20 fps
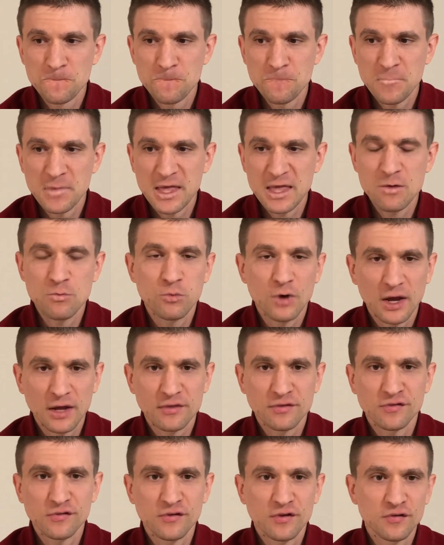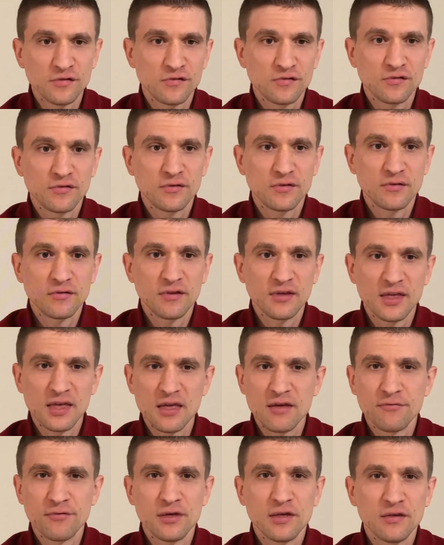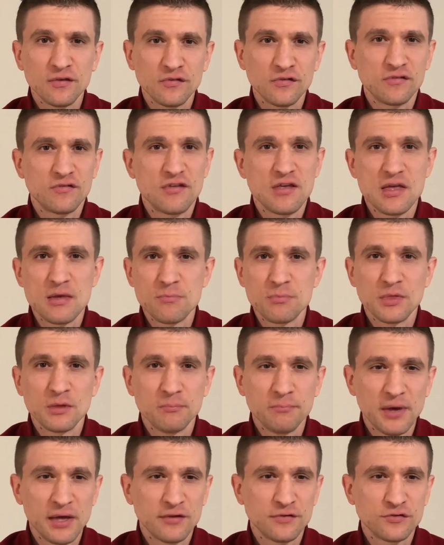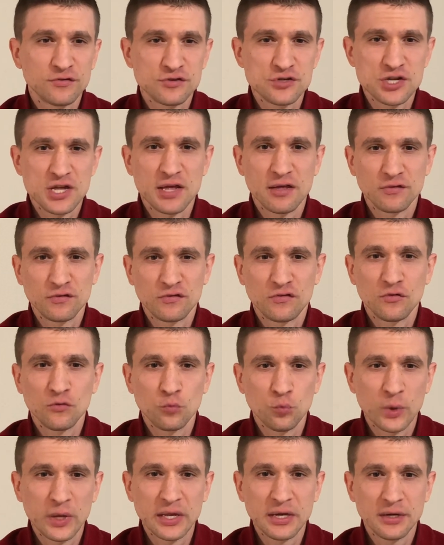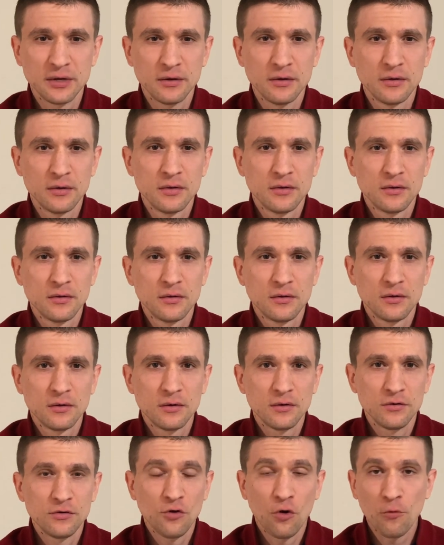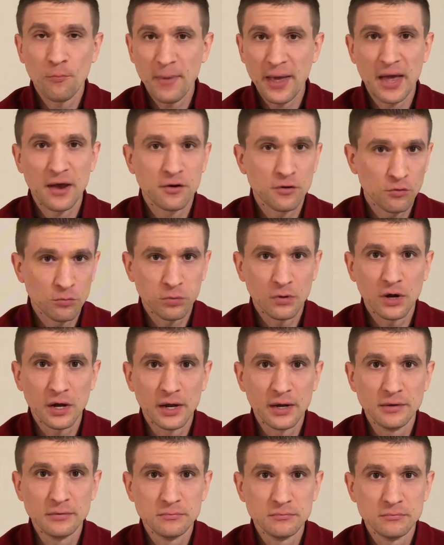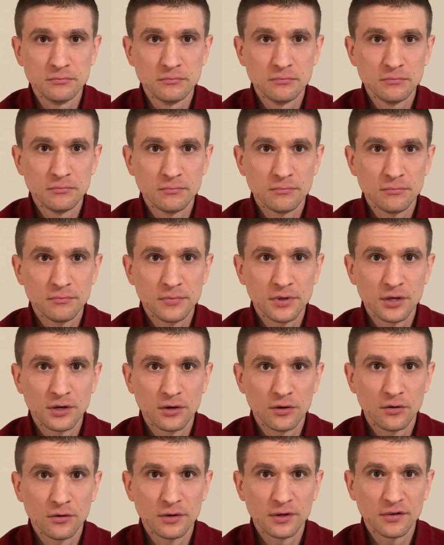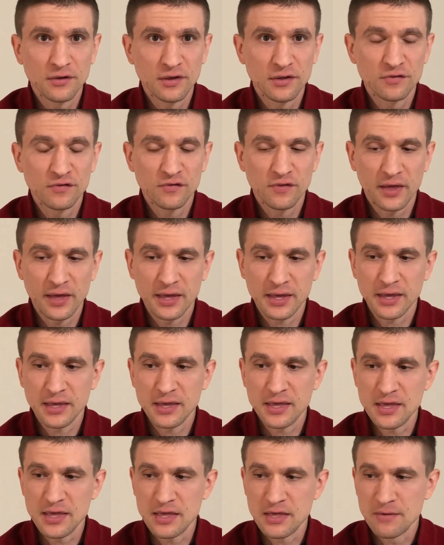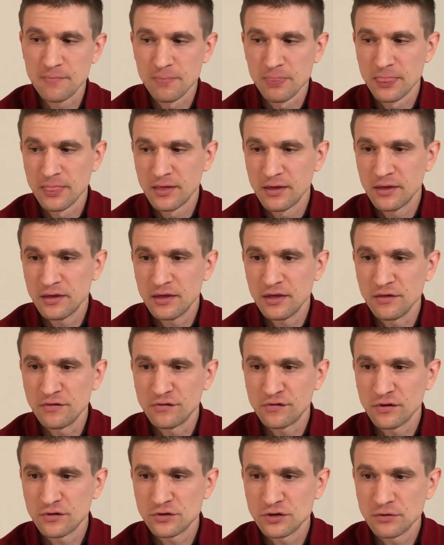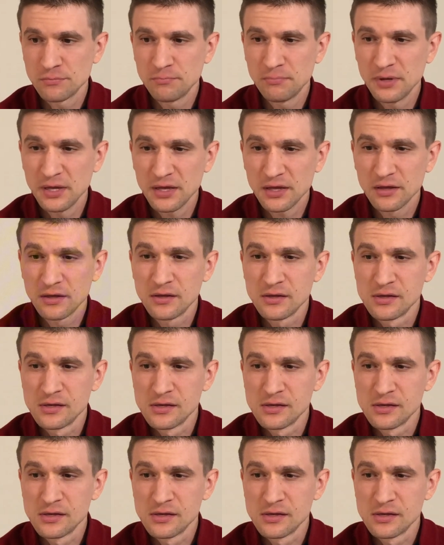he wants to give his team the best chance to win no matter what. It's like he's such a big